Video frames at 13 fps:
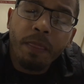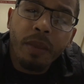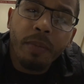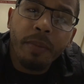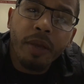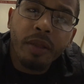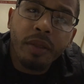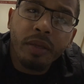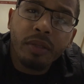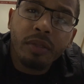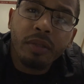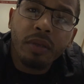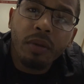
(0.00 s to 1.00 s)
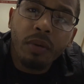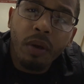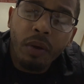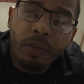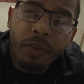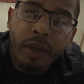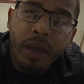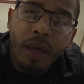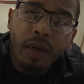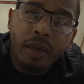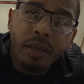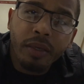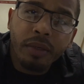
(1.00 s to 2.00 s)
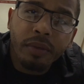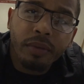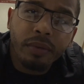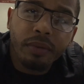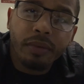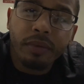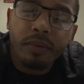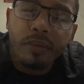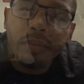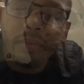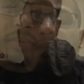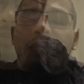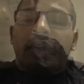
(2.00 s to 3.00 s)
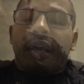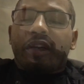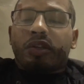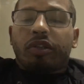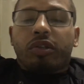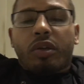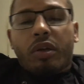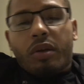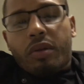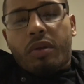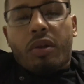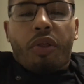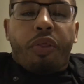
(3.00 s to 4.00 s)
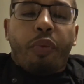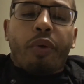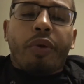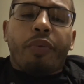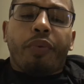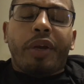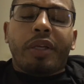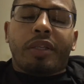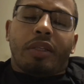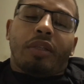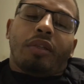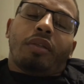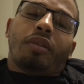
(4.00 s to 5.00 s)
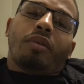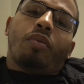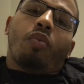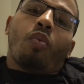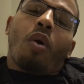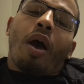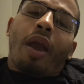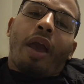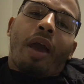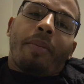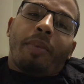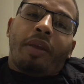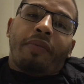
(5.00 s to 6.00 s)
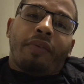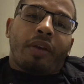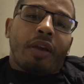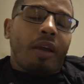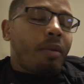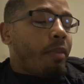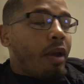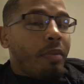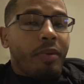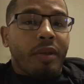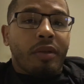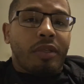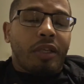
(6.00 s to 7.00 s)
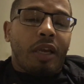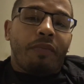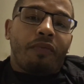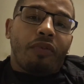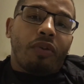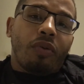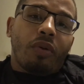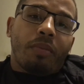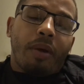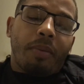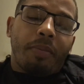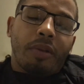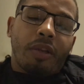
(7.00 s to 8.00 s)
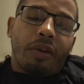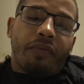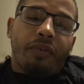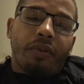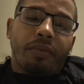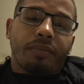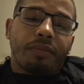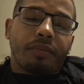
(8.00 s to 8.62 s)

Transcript: to make this a reality. I'm going to give you guys 3 reasons why I'm leaving. It might be the same for you, it might be different,